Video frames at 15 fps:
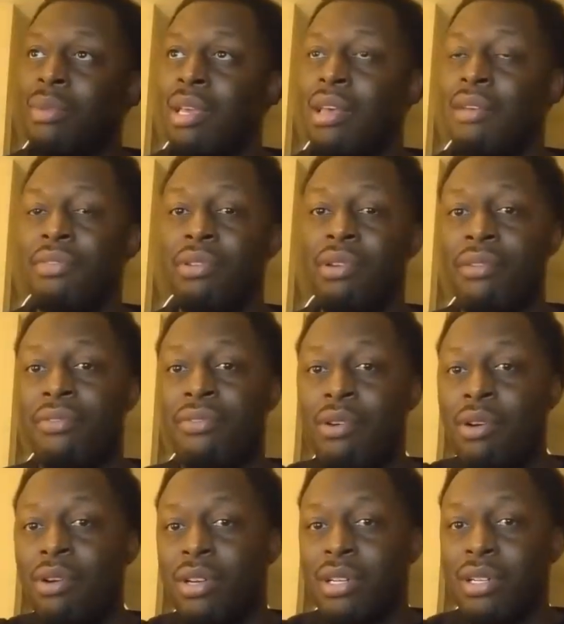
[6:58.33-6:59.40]
if you're a
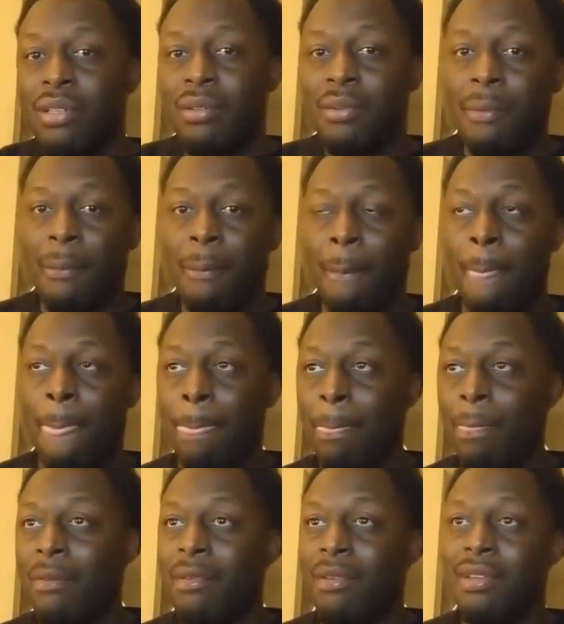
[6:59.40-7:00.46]
foreigner
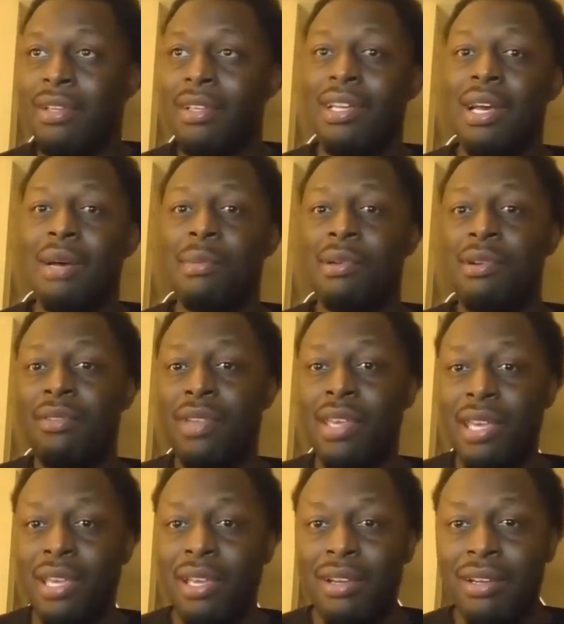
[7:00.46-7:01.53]
coming over
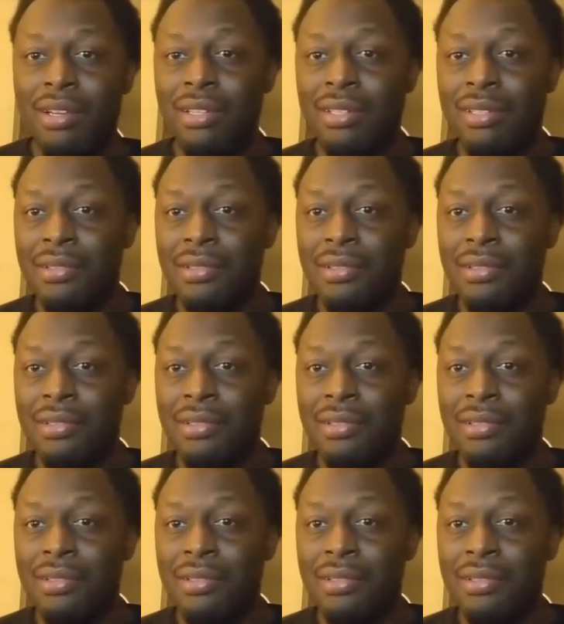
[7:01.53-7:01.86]
here,